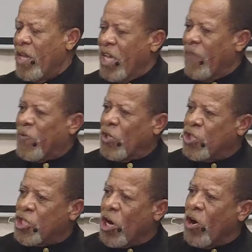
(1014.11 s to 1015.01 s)
If the
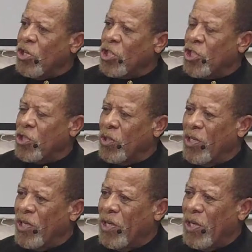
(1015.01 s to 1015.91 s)
church
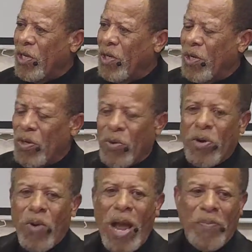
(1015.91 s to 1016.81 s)
would
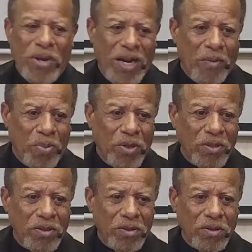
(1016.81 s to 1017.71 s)
ramp it
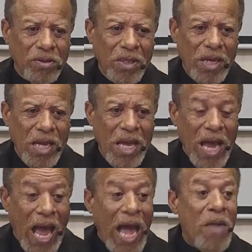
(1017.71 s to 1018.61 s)
up,
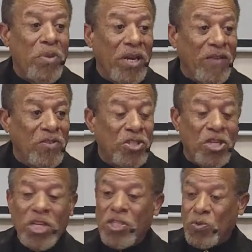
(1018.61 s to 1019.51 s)
I believe
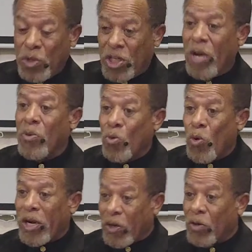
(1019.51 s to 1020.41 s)
Jesus would come
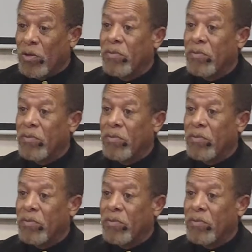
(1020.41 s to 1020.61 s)
quicker.